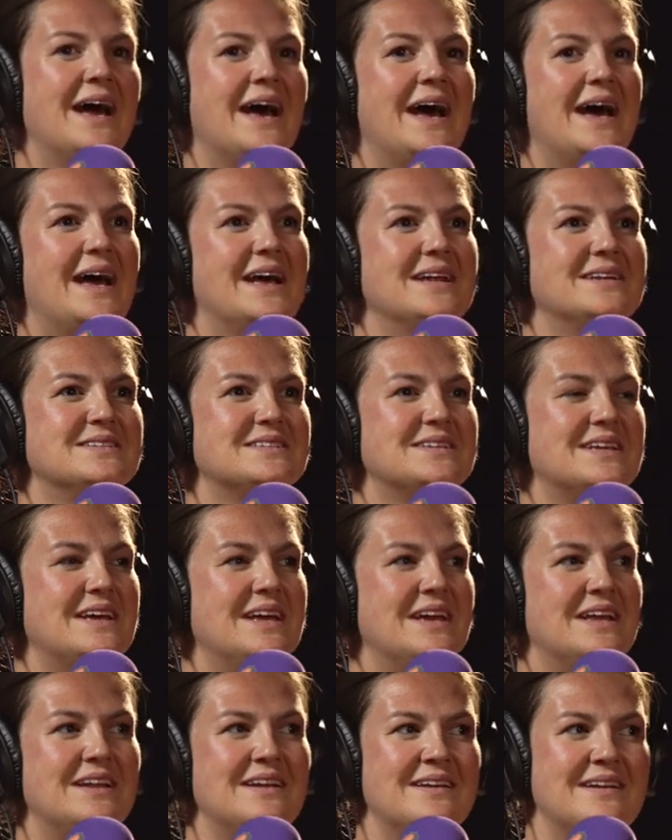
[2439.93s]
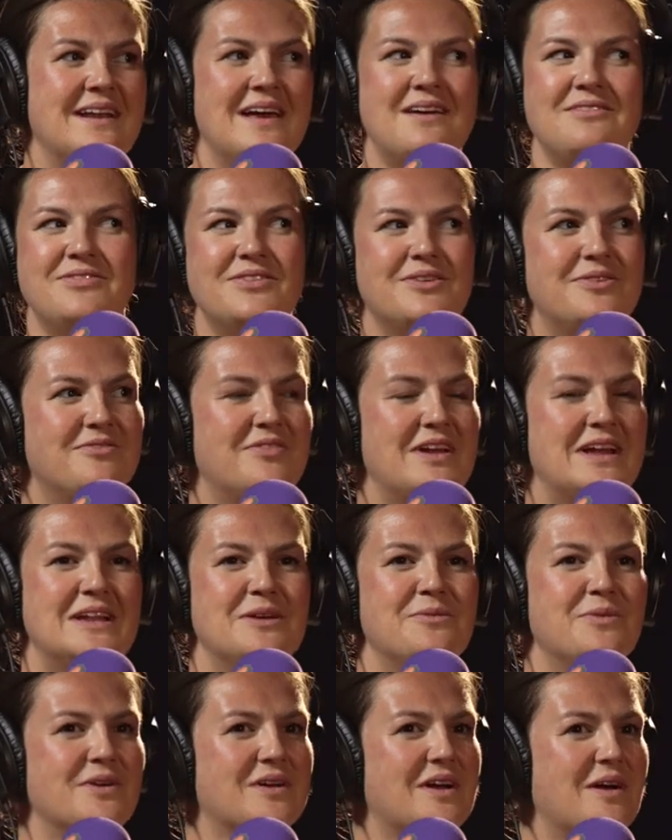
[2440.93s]
and it never
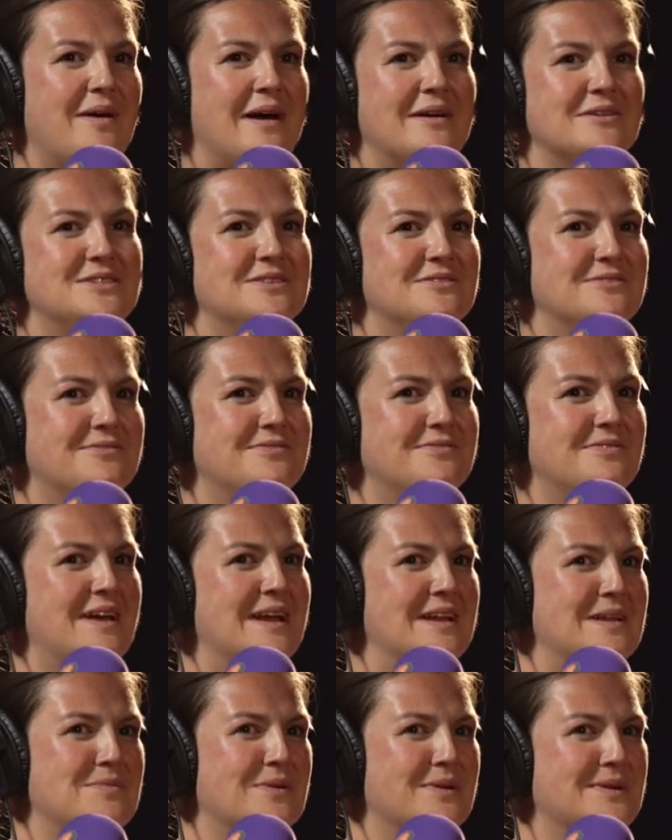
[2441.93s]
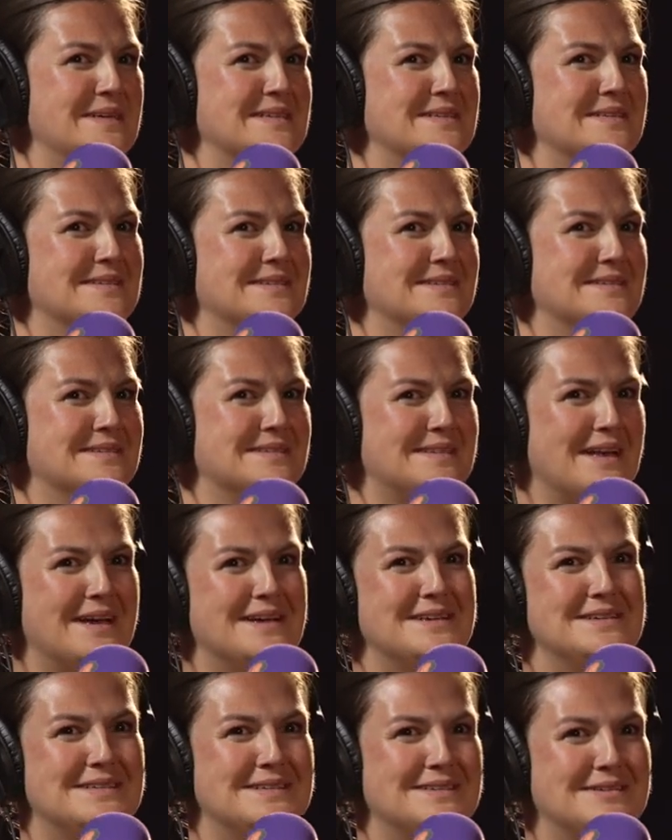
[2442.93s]
really will go out of anybody's
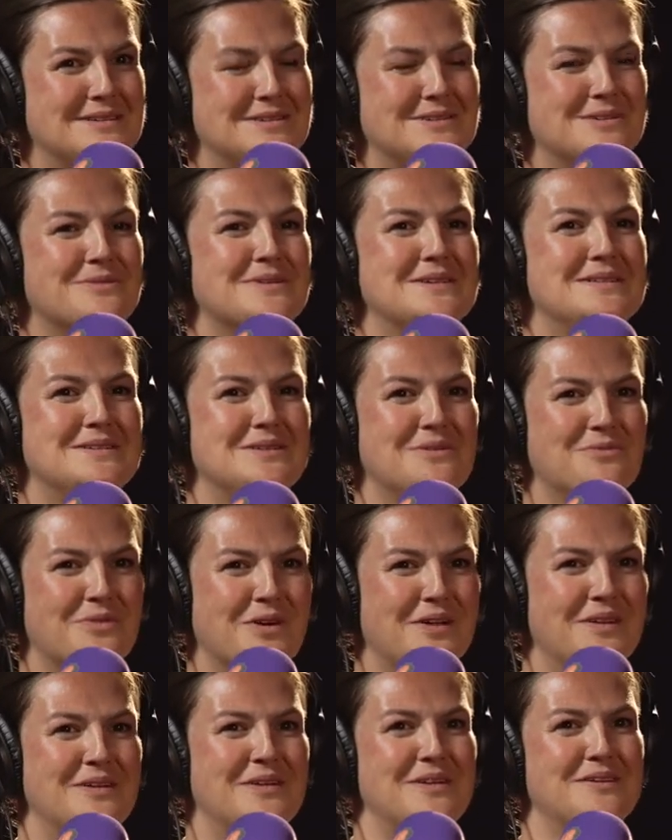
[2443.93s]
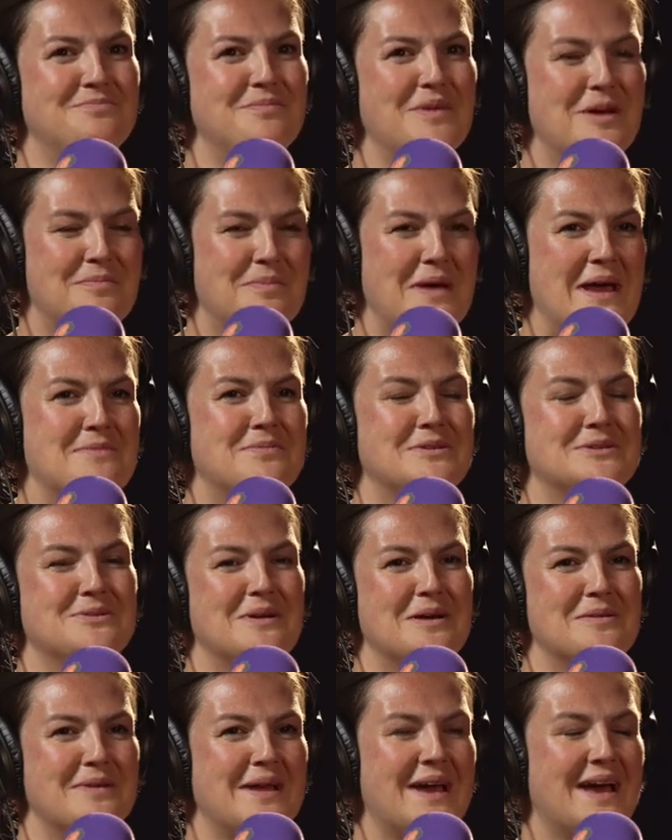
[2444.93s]
sight there's always someone and a, a paper
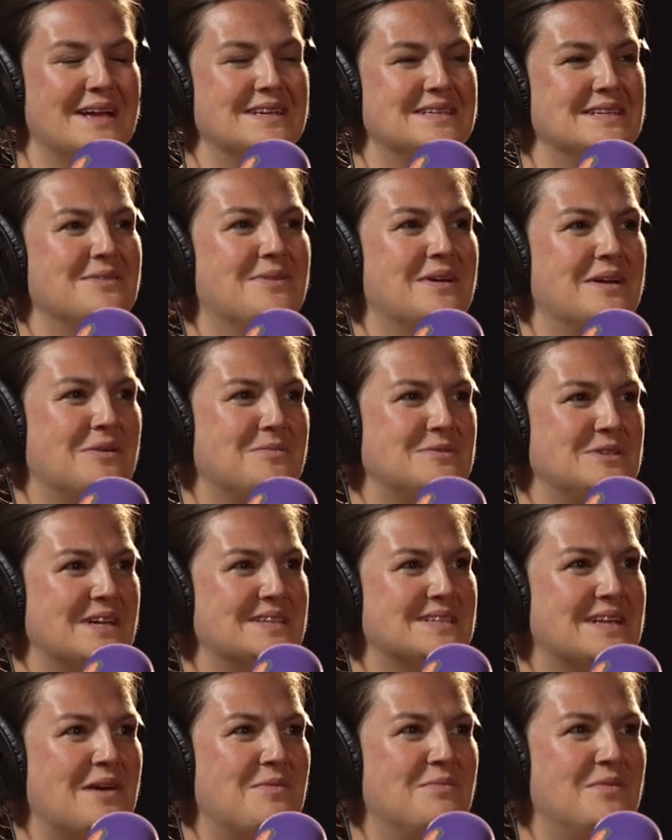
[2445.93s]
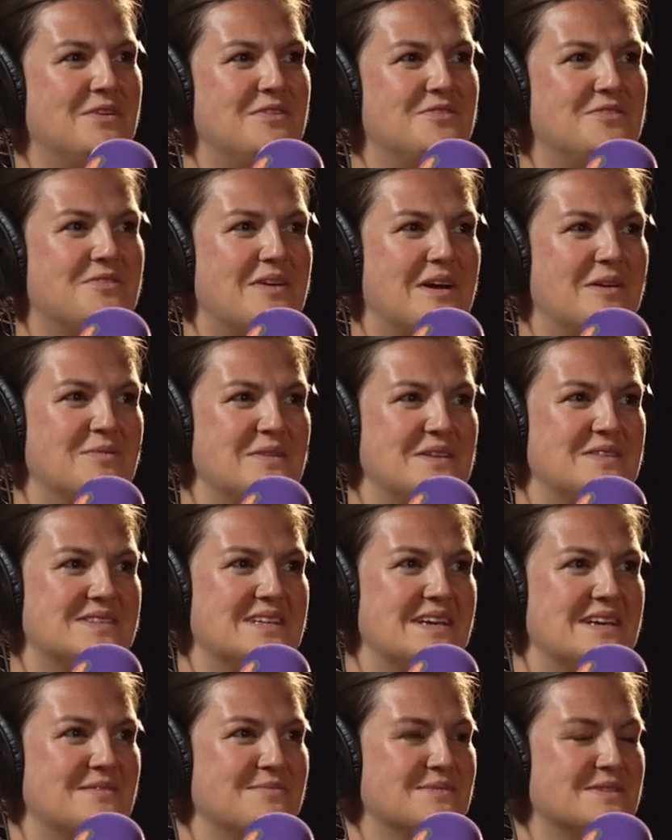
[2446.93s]
trail behind it when objects get moved around
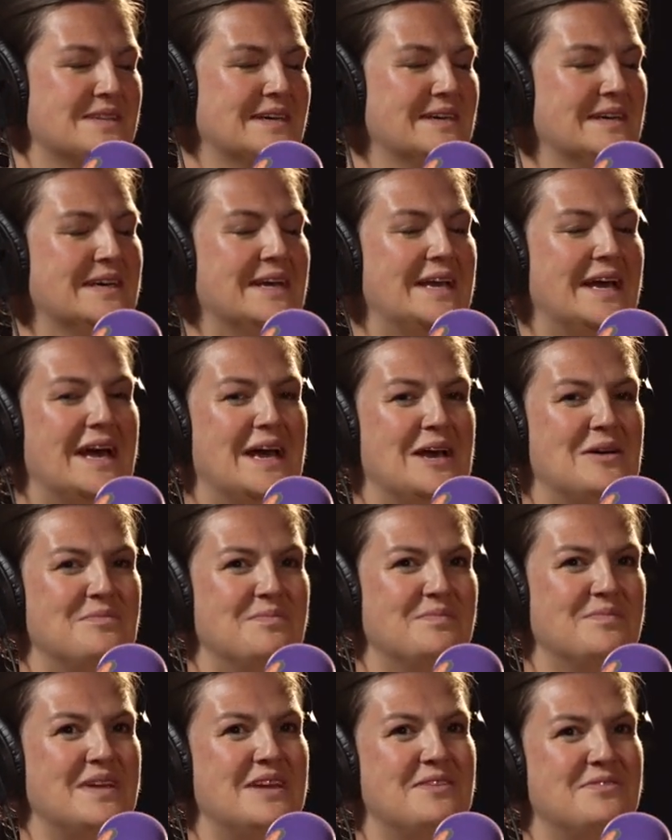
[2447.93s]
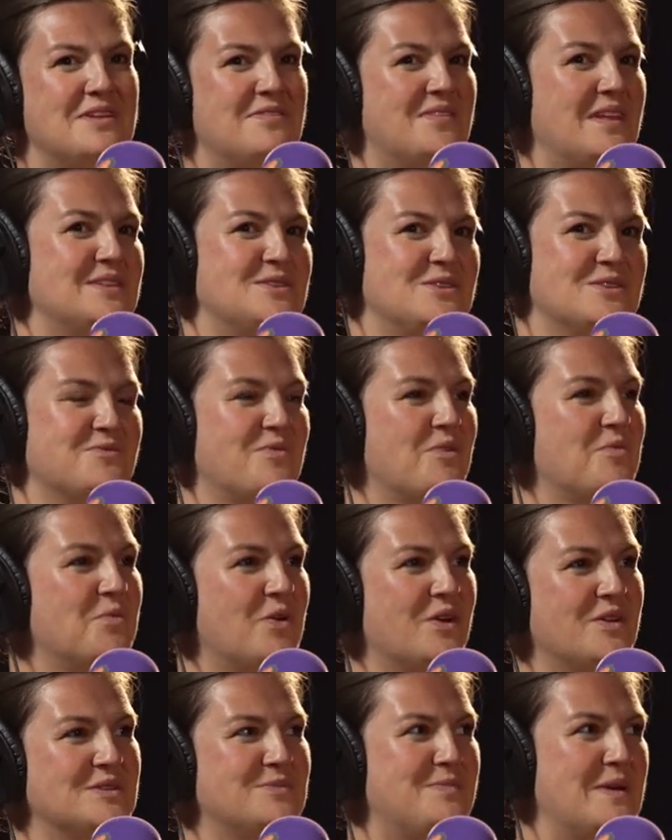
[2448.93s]
museums um, even if that's just from
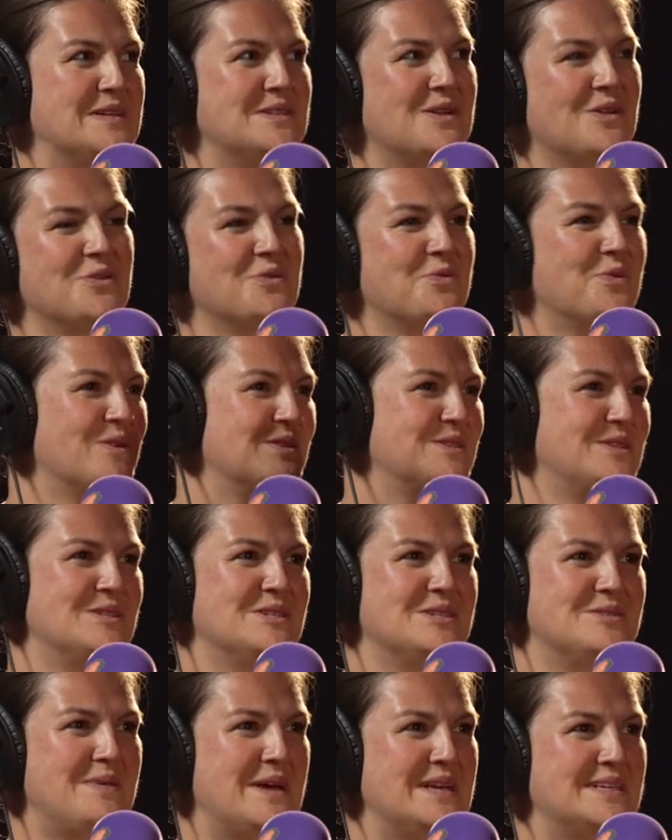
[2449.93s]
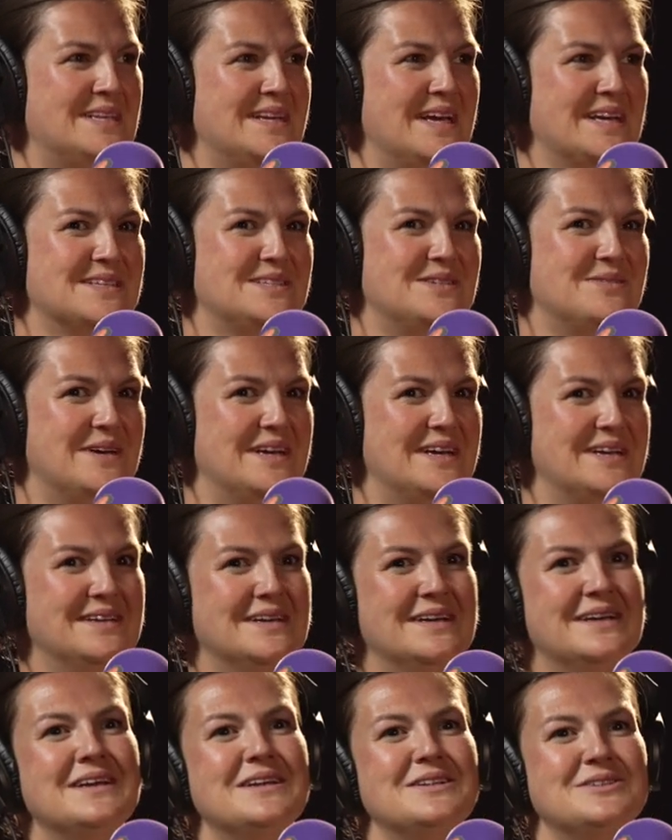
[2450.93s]
one space on the wall to the space next to it
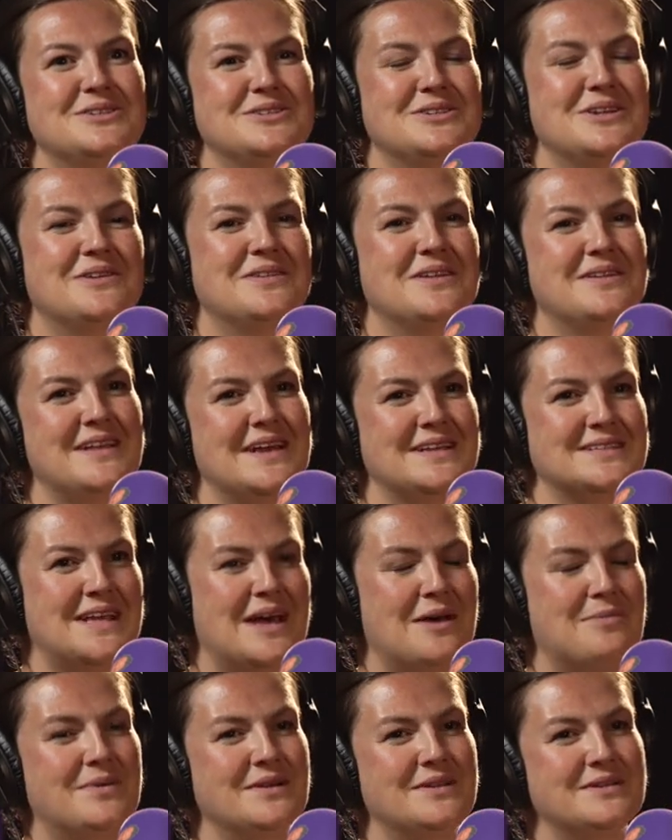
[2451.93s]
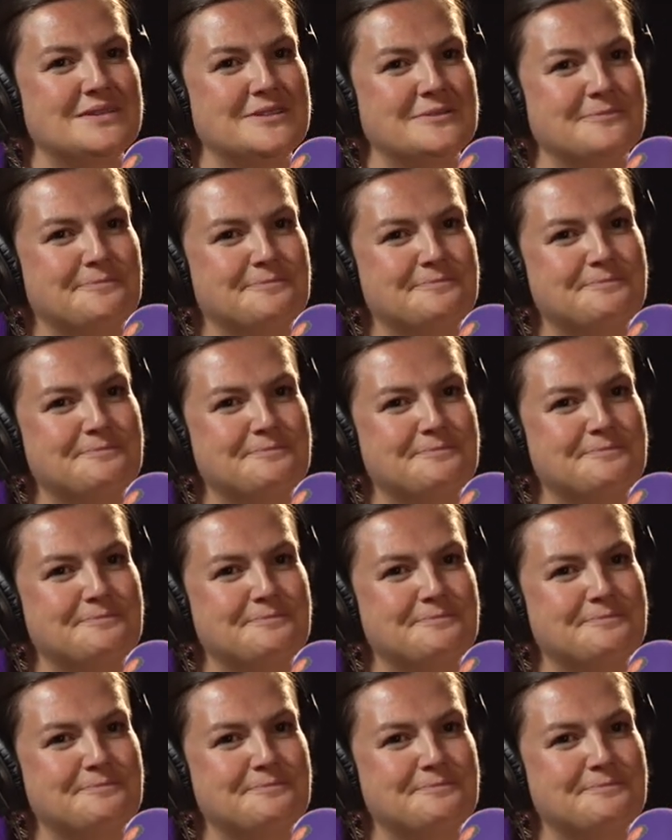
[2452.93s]
to show that that's happened